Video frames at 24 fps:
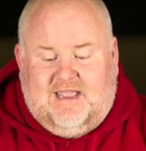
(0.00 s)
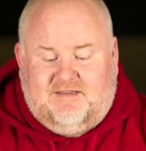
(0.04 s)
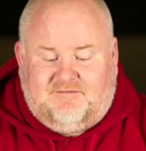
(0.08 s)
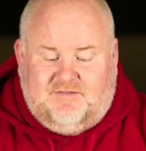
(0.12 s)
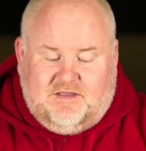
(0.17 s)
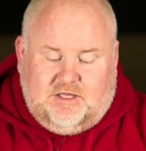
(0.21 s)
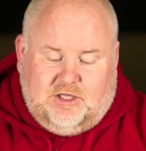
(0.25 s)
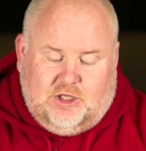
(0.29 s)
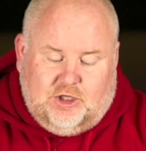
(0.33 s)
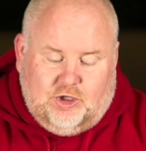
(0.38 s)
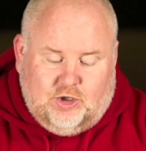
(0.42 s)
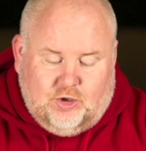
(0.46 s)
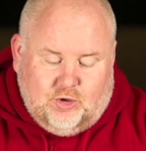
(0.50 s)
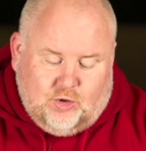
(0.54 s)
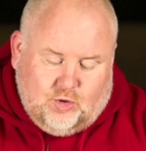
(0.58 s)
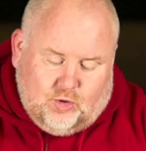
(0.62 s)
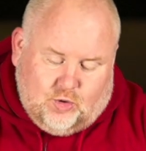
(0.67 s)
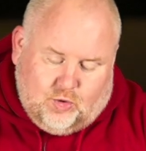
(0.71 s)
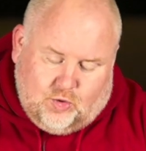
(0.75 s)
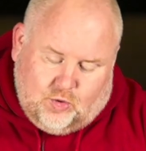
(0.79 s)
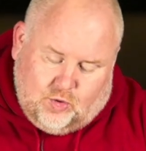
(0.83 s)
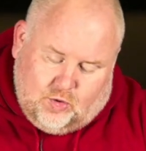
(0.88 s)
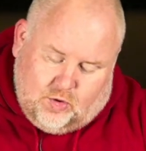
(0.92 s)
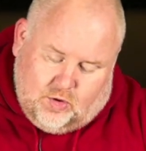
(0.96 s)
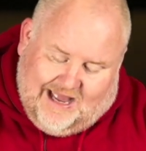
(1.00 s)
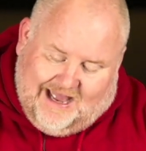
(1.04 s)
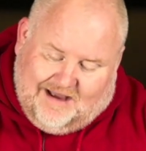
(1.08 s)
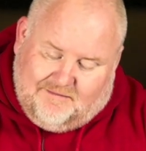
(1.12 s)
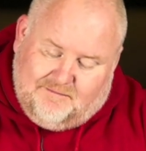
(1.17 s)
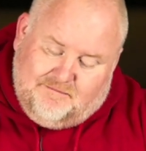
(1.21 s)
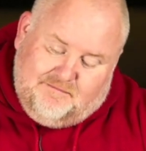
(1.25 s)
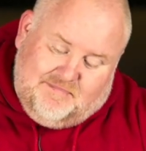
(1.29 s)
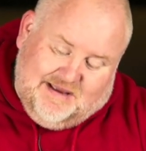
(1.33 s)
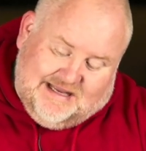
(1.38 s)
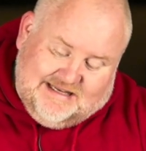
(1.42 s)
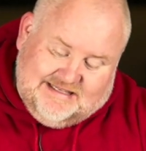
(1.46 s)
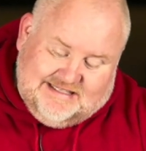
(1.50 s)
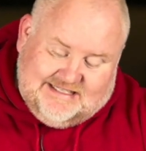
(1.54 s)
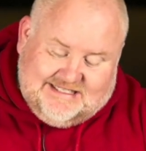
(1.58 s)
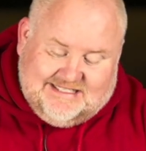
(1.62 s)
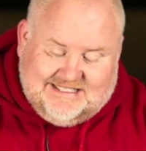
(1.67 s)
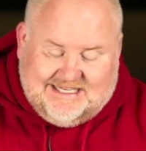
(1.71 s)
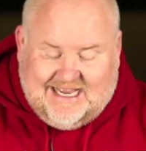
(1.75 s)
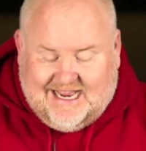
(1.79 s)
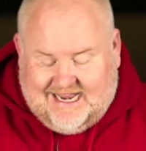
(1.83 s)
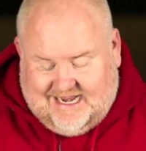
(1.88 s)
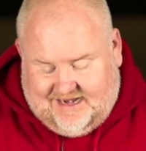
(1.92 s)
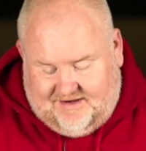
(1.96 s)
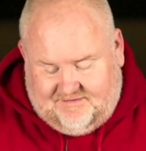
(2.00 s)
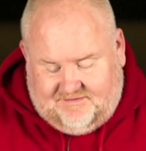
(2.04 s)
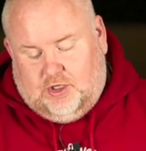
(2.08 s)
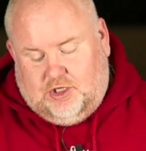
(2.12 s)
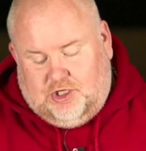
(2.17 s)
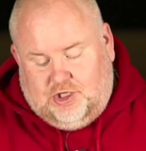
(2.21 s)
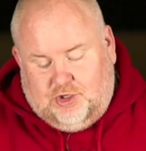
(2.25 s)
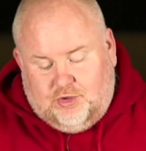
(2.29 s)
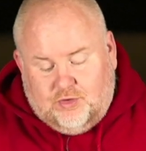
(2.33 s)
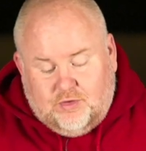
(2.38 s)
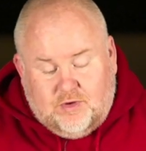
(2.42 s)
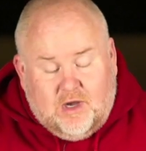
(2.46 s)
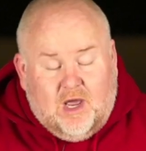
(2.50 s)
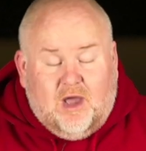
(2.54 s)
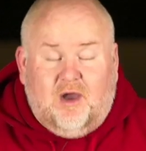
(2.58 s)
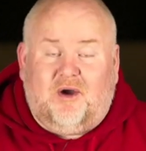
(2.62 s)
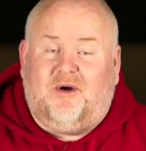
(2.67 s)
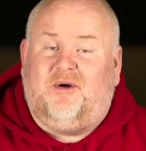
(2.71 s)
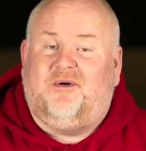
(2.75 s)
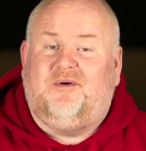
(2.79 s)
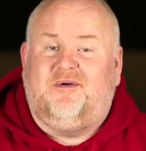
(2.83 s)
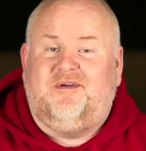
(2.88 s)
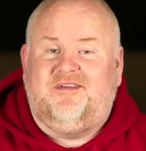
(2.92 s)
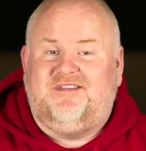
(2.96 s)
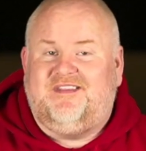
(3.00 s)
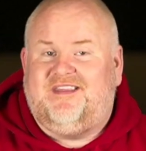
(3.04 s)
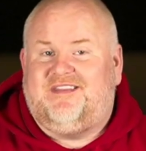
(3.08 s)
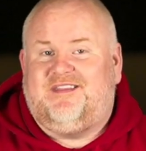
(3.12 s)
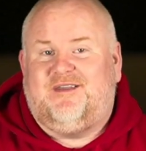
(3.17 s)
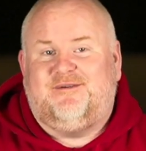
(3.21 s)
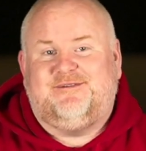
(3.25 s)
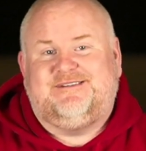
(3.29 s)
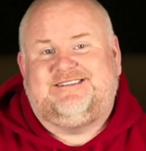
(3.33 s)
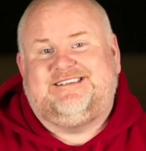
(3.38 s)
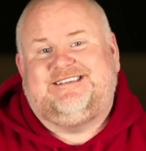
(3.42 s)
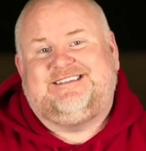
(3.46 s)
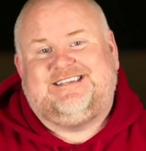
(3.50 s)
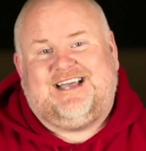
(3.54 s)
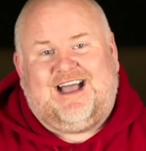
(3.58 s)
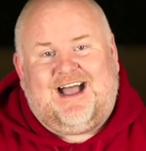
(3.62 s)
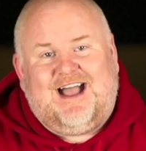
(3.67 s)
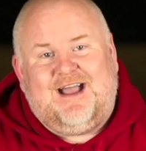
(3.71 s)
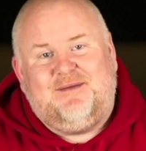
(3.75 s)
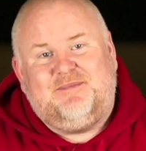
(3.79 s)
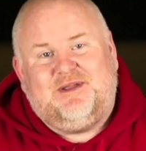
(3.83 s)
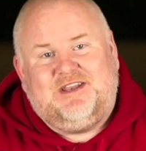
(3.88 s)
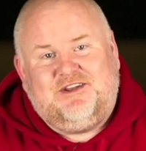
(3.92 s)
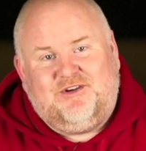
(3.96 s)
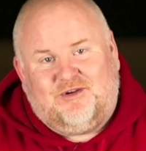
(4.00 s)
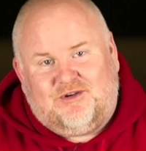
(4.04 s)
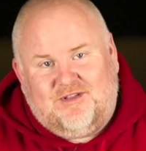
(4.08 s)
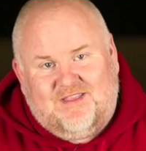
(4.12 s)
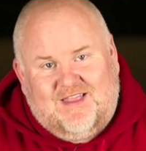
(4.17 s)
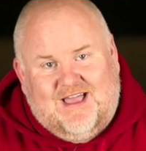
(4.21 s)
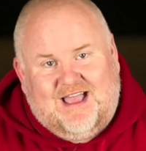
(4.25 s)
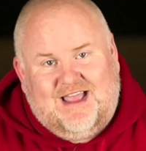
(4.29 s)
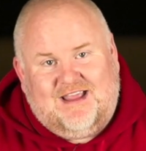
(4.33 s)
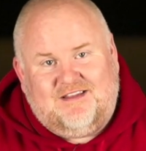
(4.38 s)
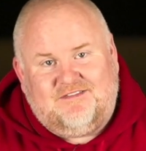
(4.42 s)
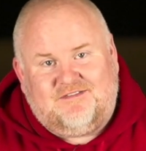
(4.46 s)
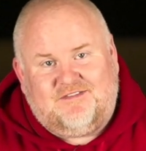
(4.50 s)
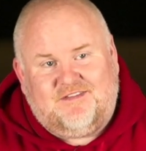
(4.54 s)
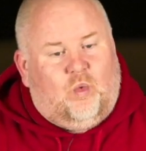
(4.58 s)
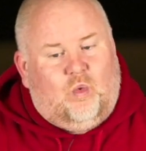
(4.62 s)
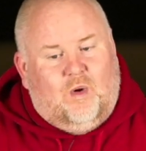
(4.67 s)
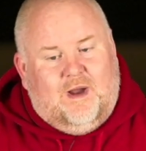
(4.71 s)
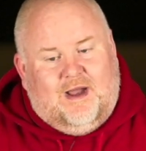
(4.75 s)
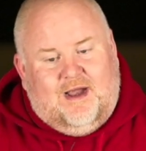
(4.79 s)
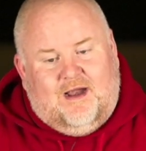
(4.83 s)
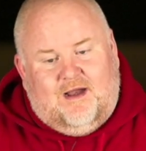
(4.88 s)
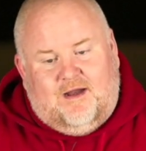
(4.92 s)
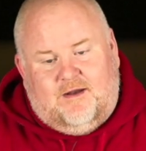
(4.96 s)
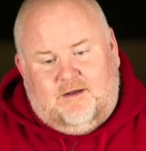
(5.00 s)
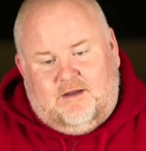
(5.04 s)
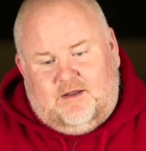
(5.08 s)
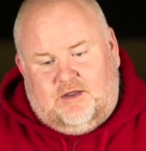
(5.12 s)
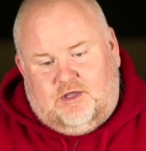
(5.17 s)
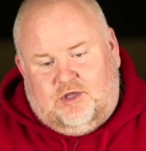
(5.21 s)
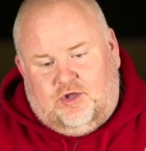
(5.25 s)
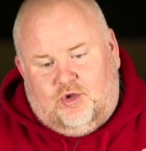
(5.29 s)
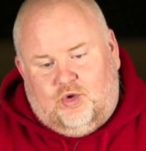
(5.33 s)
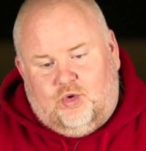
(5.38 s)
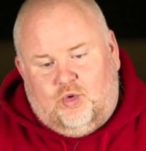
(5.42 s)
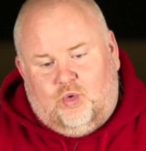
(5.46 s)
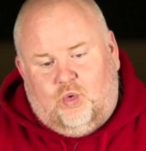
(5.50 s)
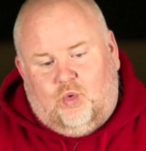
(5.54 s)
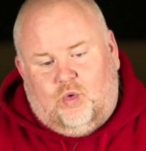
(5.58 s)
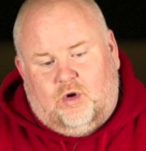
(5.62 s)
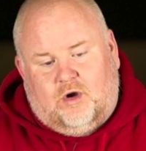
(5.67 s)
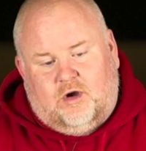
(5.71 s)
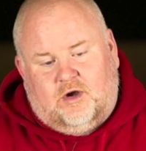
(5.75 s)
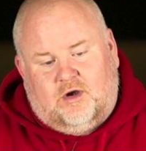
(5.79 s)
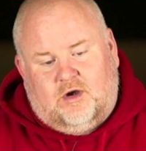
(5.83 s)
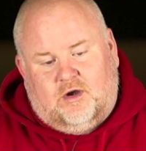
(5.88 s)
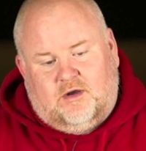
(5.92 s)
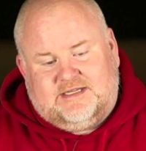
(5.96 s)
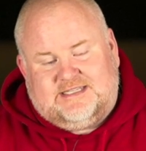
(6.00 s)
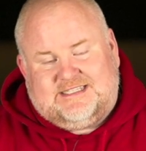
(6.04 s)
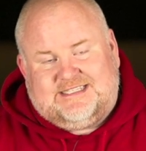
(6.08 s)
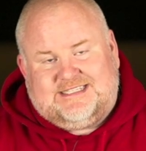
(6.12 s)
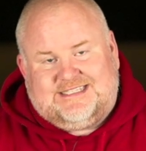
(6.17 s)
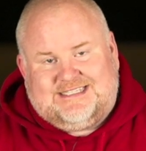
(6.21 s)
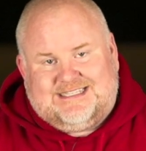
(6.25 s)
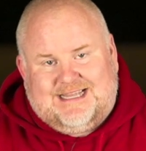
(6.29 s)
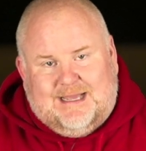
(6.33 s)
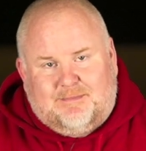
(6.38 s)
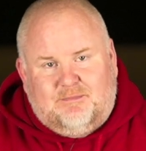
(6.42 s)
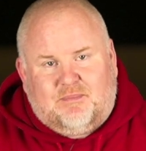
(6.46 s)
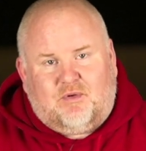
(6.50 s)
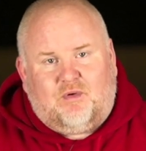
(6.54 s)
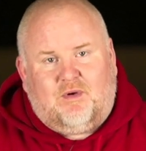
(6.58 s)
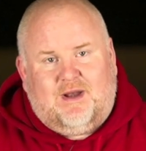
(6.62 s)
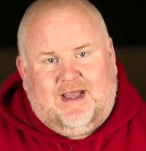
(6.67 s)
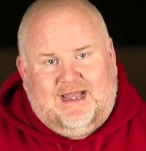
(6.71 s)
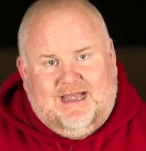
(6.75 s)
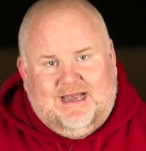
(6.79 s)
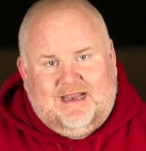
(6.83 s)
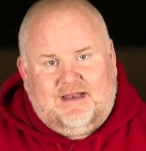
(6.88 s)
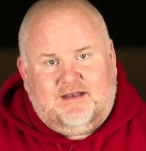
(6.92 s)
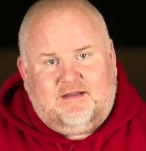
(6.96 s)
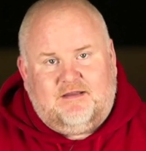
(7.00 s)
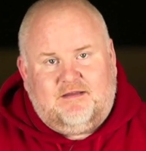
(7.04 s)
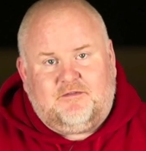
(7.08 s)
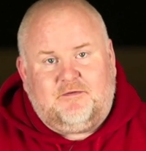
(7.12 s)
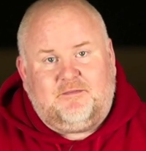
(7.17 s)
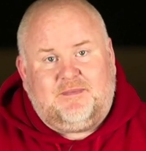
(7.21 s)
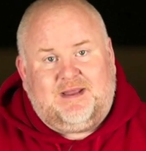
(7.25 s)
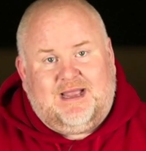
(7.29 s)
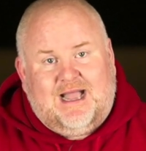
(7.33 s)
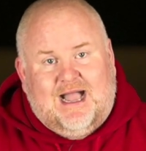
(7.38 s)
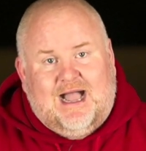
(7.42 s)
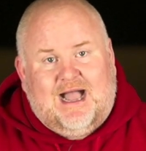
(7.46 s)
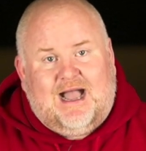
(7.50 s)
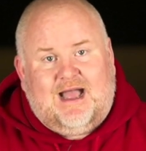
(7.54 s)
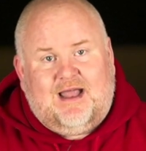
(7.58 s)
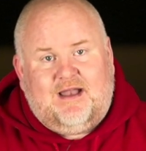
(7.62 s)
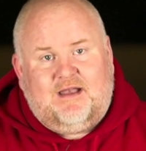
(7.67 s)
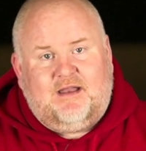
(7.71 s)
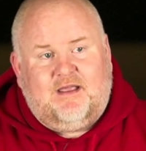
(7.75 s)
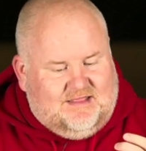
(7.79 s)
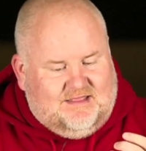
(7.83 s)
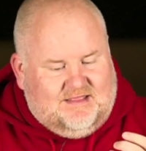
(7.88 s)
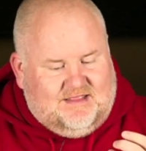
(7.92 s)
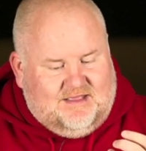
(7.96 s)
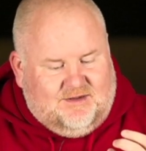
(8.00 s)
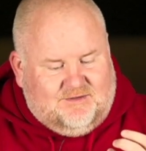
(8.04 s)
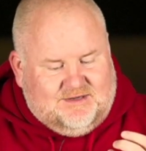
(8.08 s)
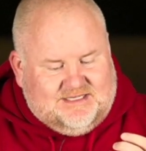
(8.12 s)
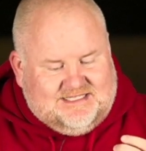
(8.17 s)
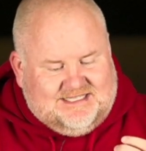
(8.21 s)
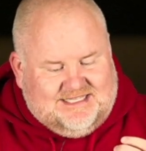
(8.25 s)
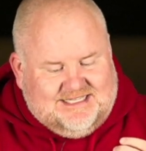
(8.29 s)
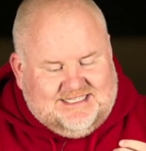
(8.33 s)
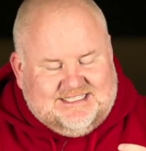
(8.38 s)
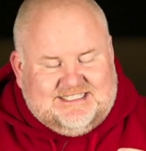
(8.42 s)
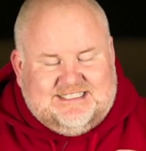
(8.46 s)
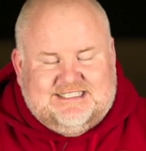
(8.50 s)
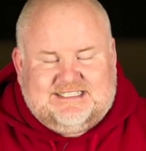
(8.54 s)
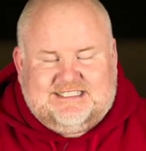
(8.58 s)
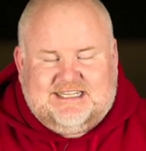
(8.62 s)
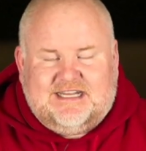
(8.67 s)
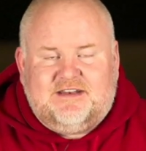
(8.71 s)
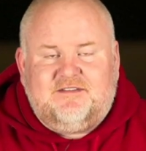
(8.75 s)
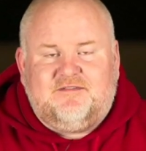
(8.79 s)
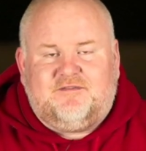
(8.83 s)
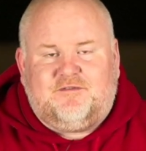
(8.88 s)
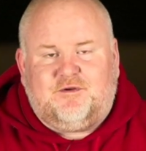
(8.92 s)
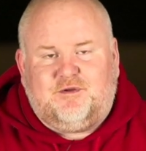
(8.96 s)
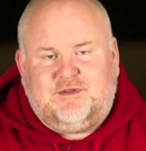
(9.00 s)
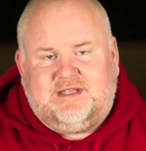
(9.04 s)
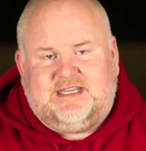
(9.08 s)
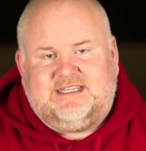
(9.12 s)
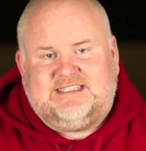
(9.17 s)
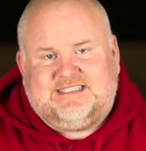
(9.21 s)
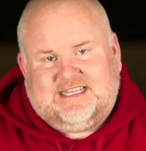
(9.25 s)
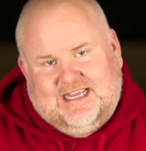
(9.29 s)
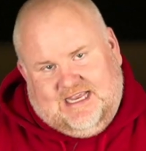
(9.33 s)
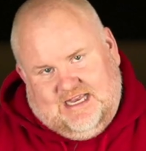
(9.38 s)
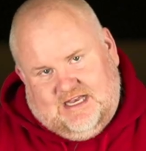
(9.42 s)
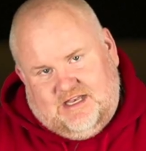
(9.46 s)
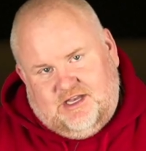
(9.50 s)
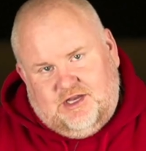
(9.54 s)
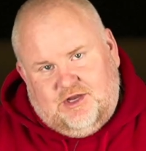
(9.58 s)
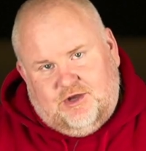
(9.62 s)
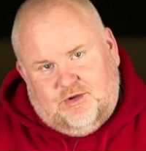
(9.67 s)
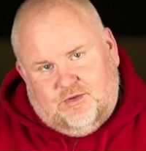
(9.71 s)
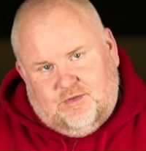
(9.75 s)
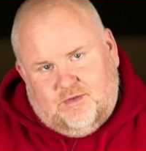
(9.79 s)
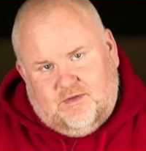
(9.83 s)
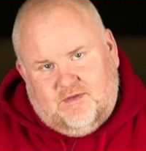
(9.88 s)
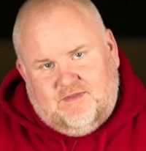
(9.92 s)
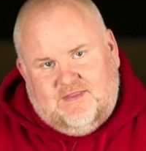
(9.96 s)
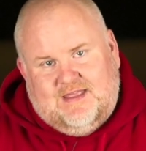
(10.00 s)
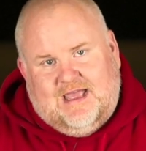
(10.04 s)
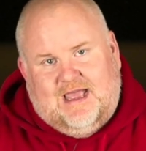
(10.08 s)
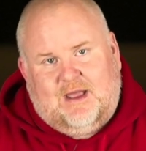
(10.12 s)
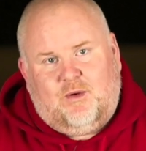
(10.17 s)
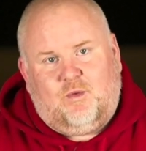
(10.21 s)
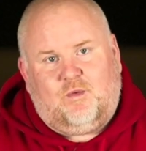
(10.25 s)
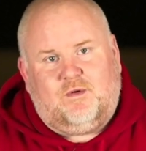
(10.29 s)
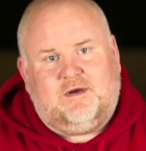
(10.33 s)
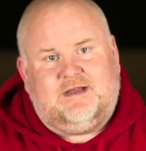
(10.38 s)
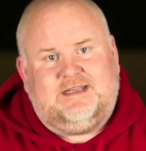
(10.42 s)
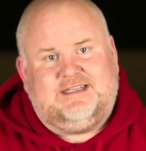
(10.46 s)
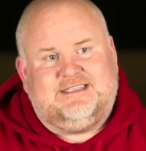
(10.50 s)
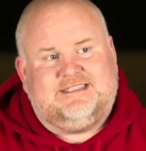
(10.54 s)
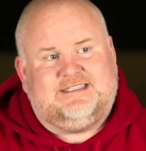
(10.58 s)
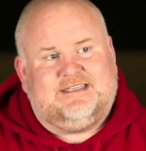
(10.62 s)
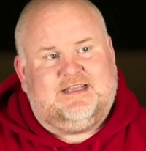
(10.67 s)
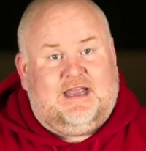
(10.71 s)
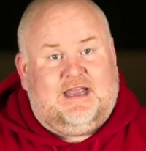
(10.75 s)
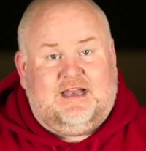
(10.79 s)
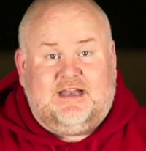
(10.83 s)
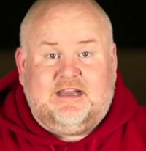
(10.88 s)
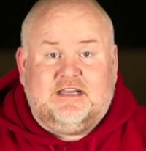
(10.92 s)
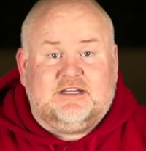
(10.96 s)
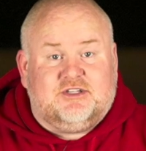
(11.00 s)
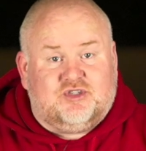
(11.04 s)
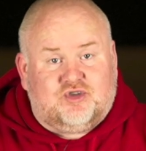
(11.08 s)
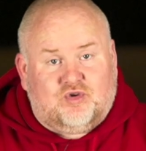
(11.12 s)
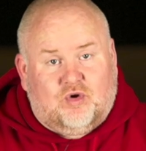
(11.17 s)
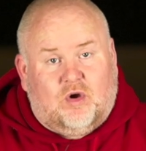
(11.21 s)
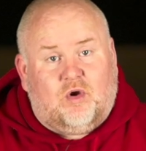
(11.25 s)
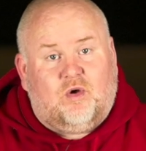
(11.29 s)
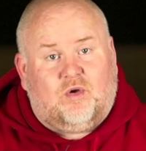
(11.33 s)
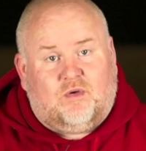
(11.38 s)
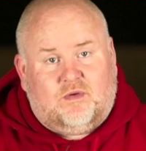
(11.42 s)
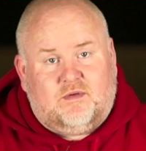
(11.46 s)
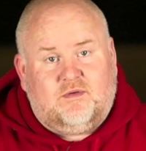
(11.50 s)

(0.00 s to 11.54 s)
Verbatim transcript: If you have been saved, you know that there was a time in your life where you were separated from God. There was this sinfulness in you that was in control.